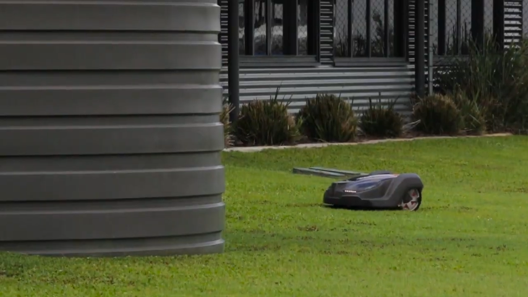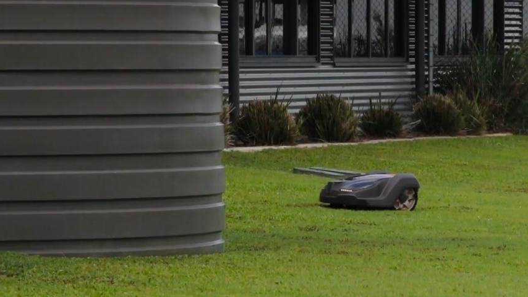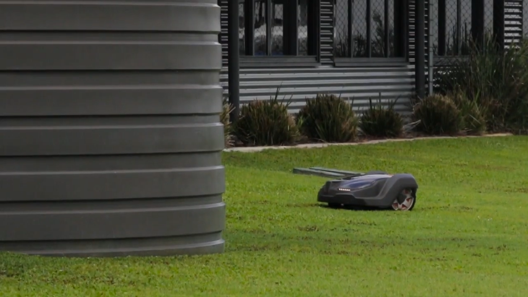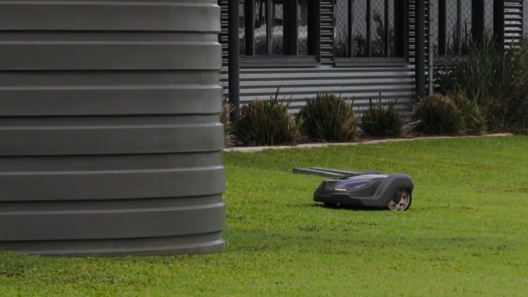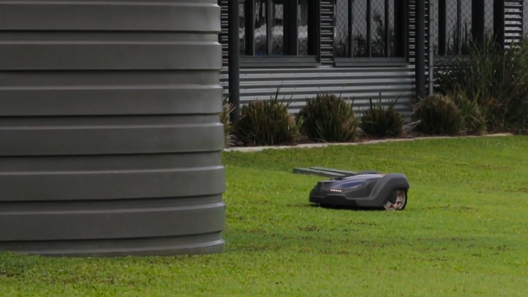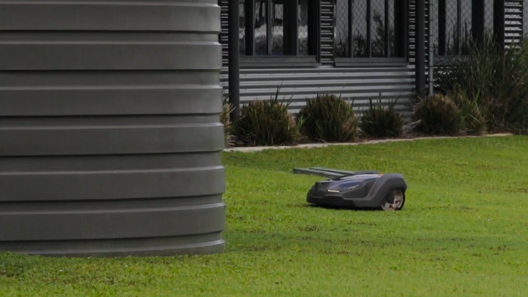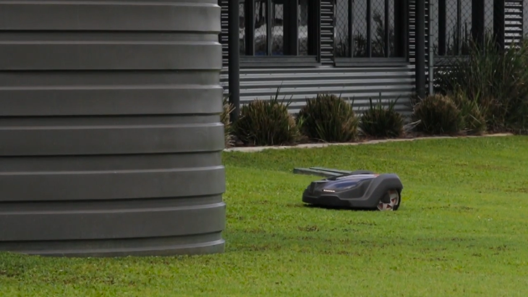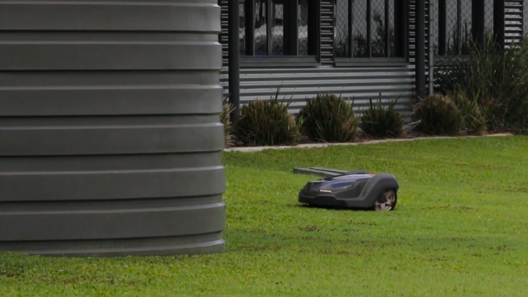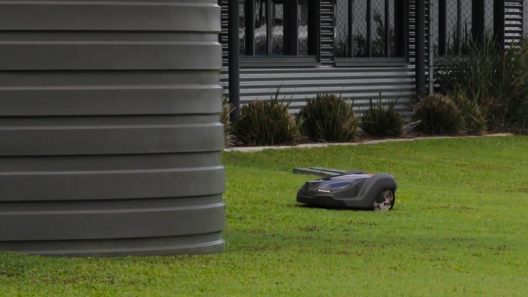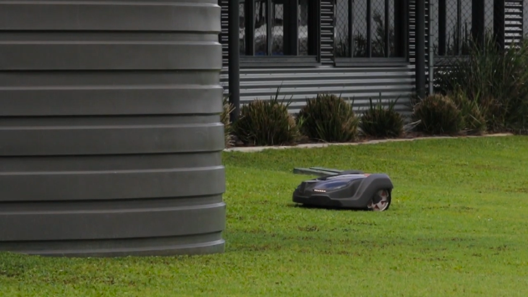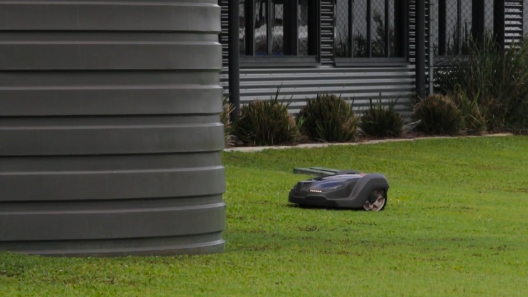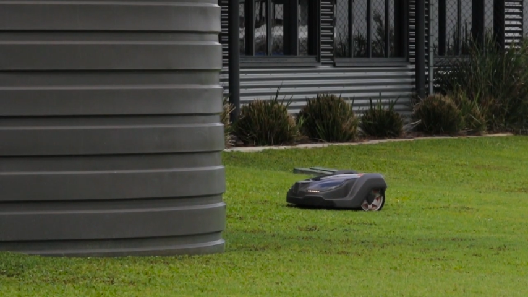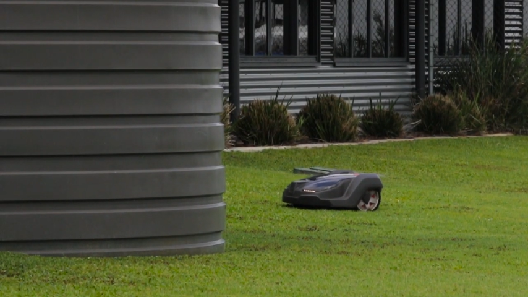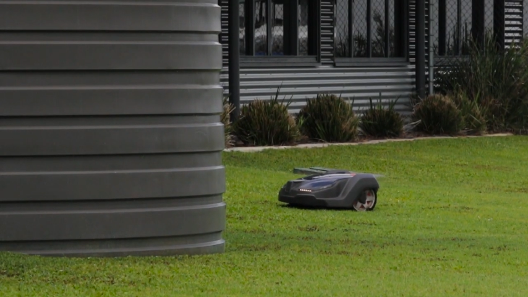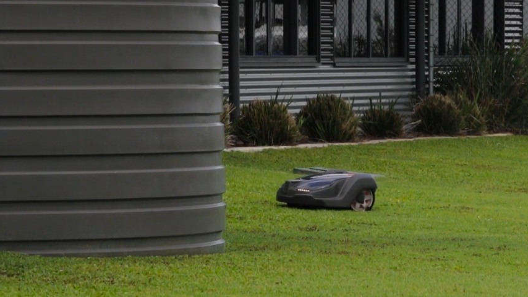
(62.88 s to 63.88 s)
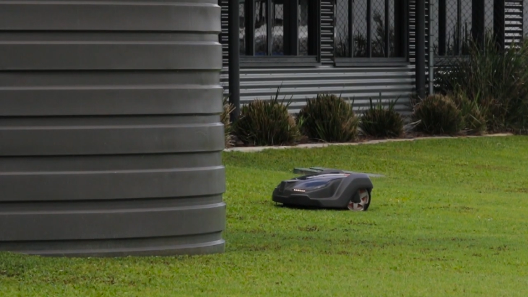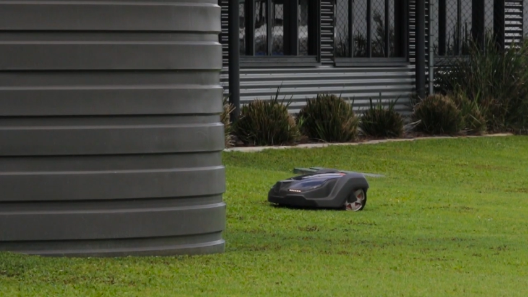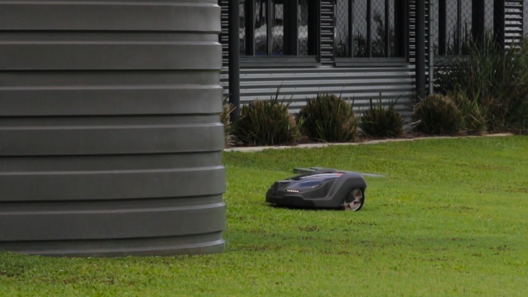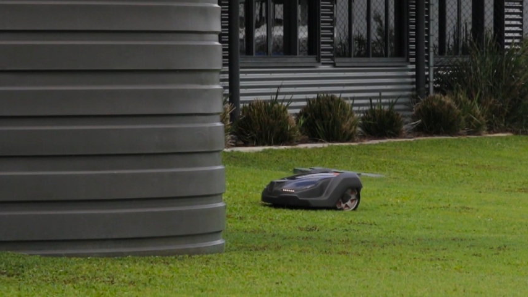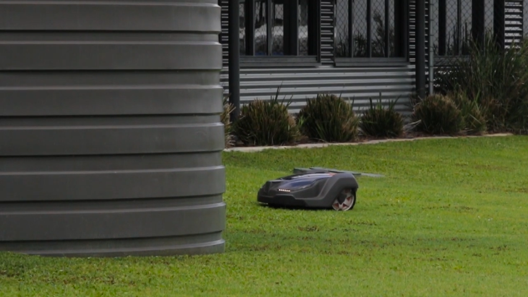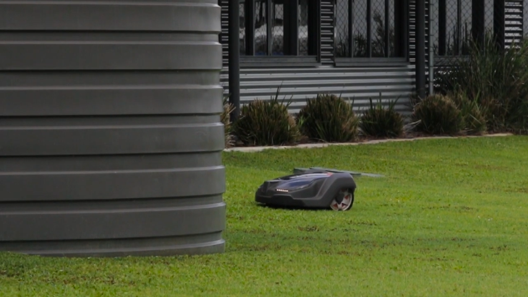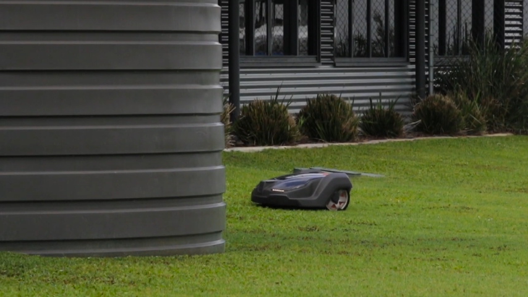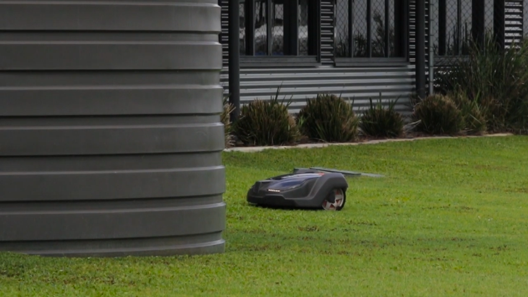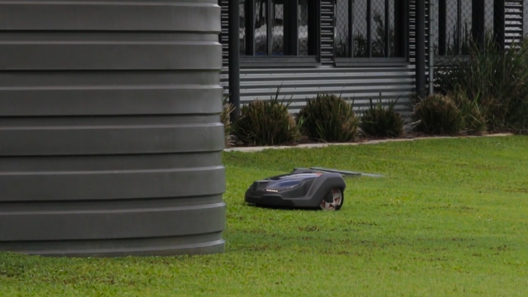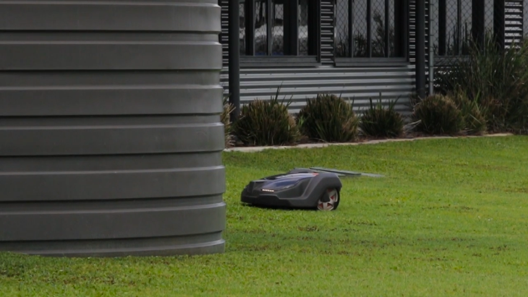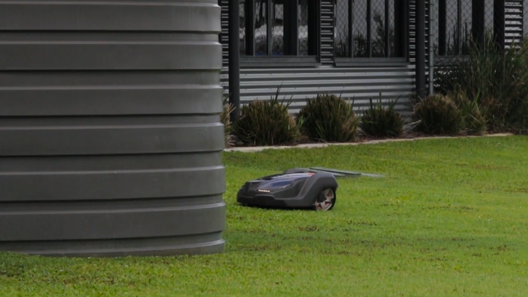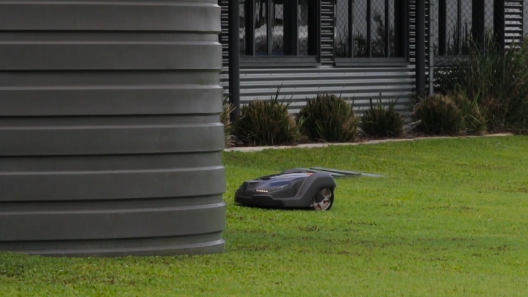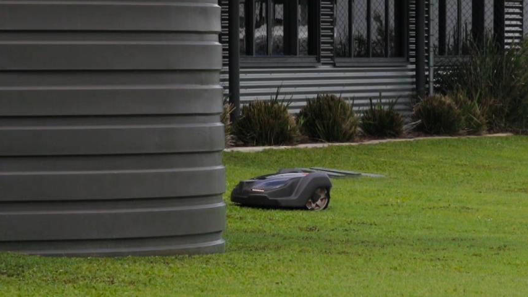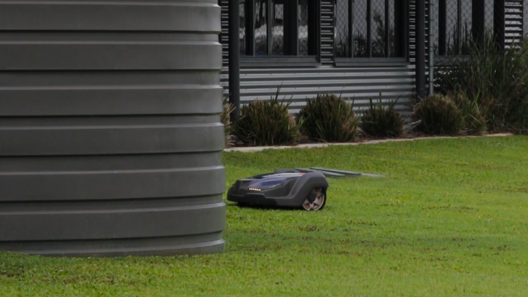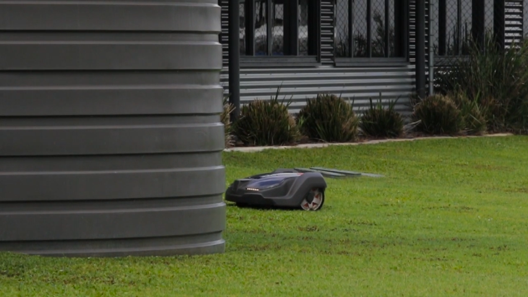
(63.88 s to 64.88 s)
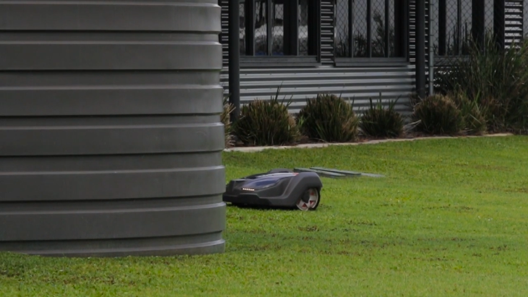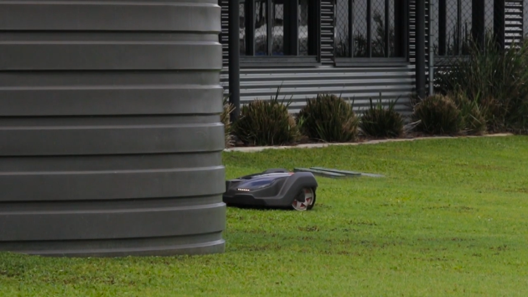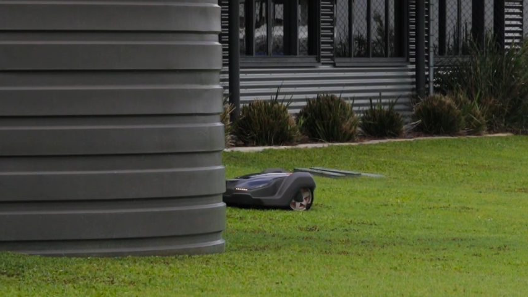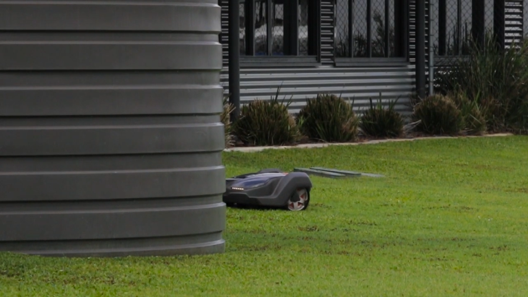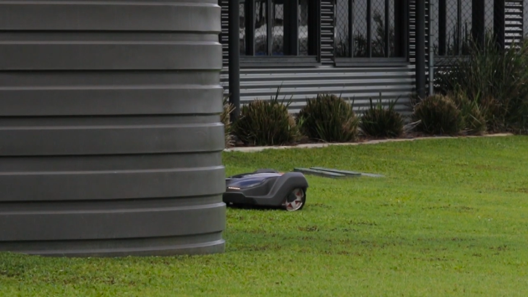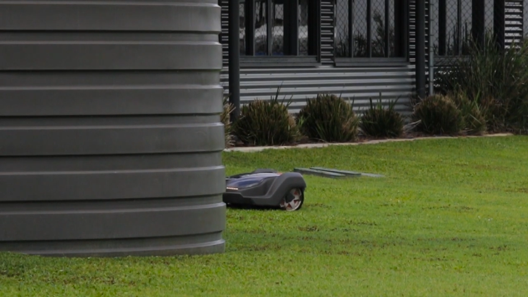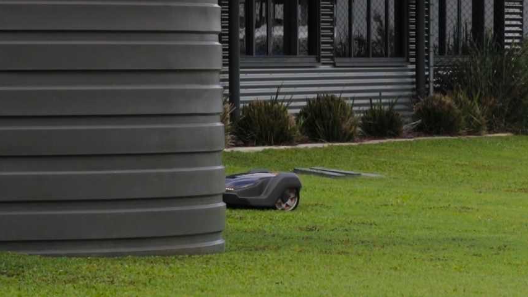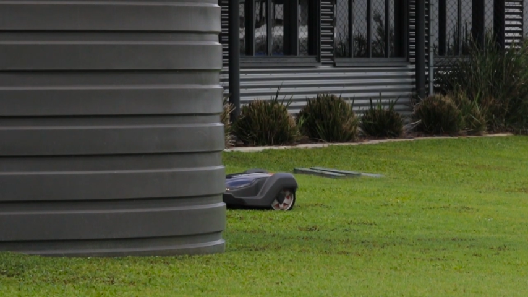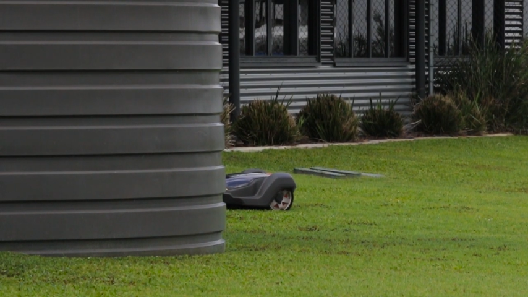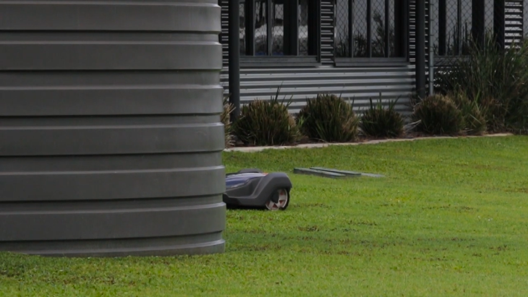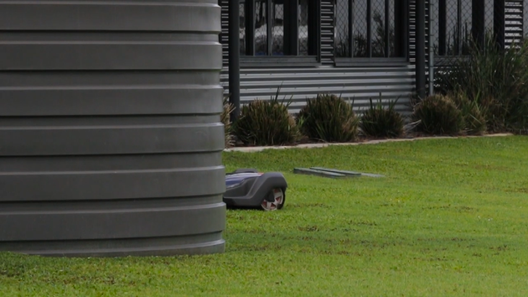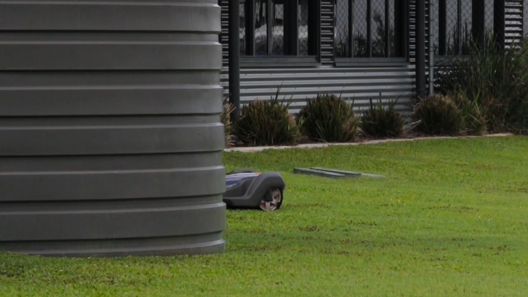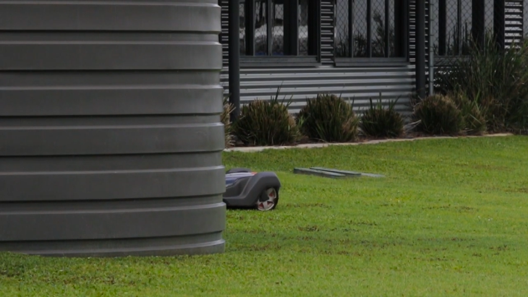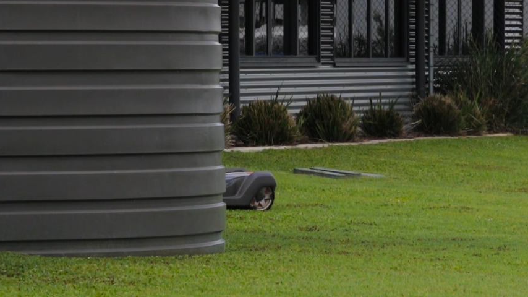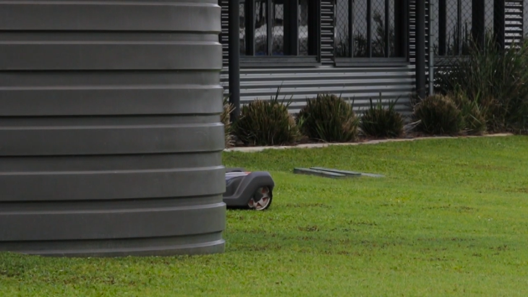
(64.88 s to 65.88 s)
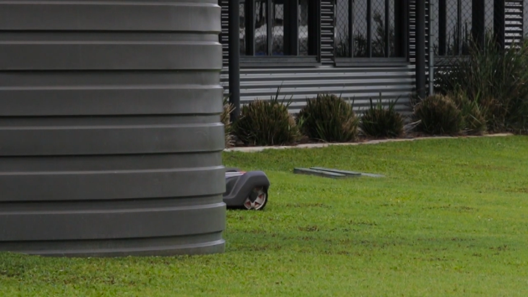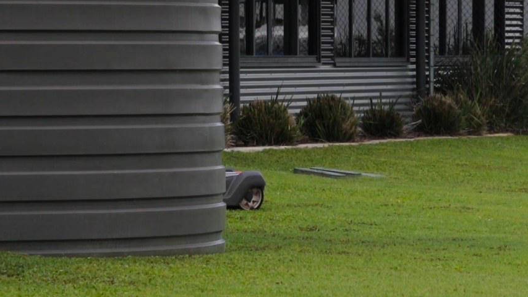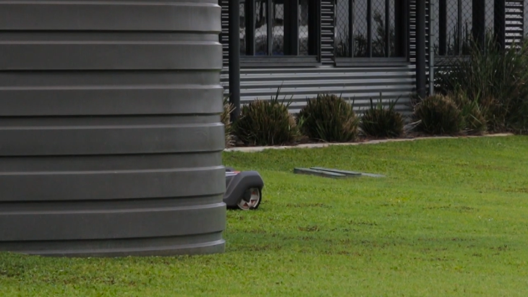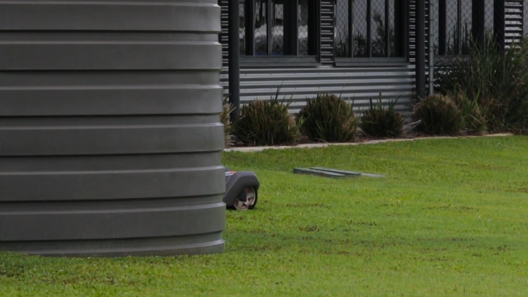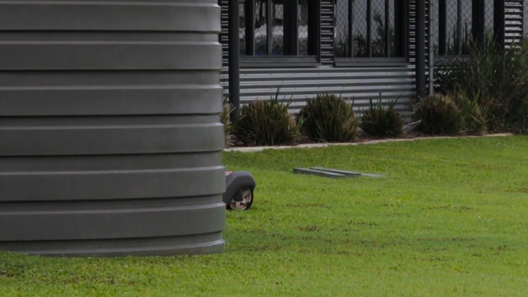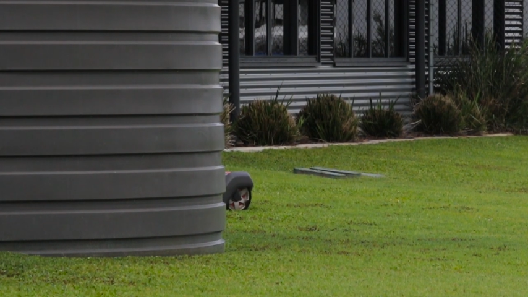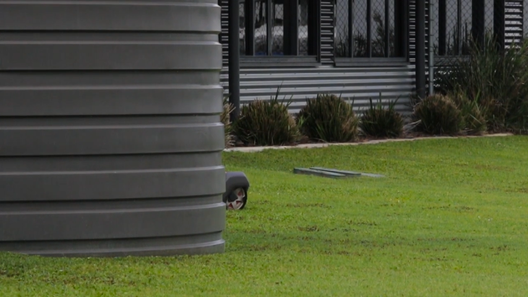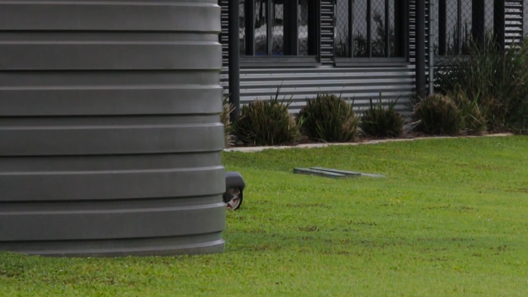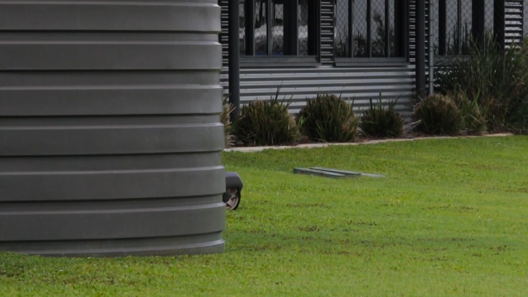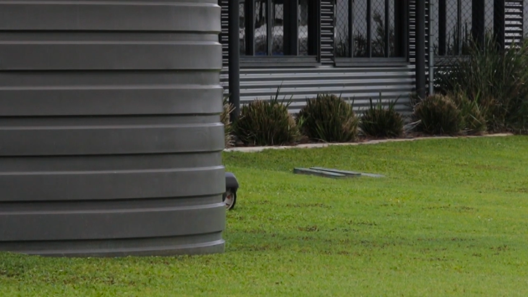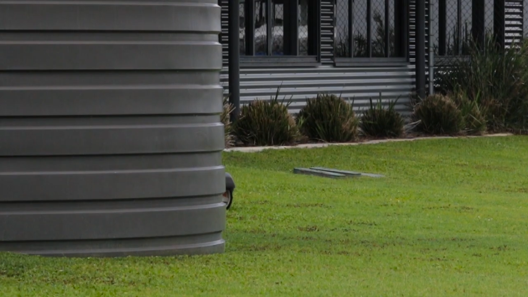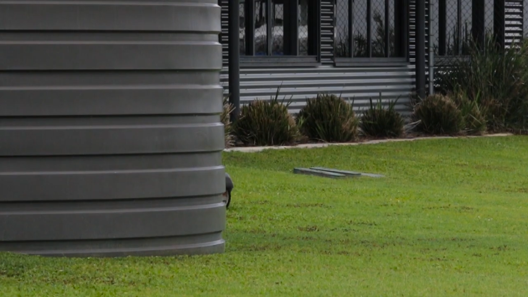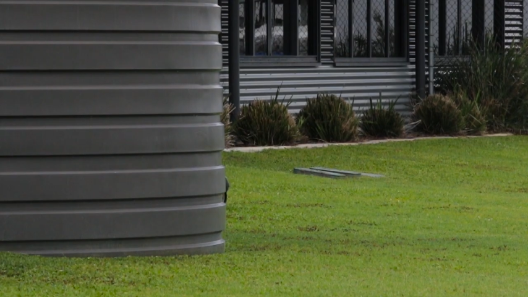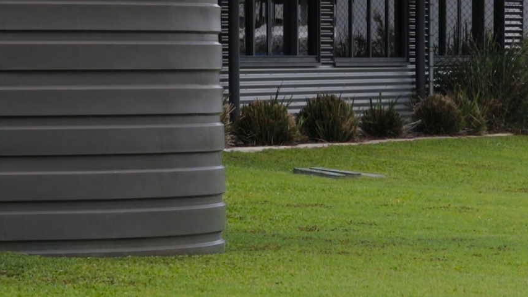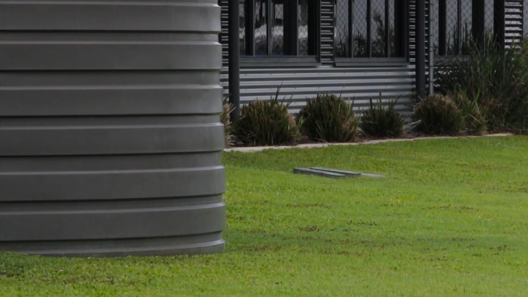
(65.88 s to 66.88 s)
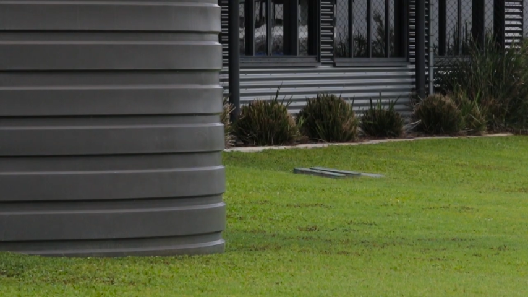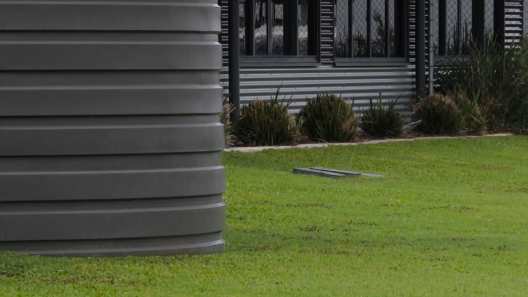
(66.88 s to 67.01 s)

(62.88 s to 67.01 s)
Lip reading: (no speaker visible)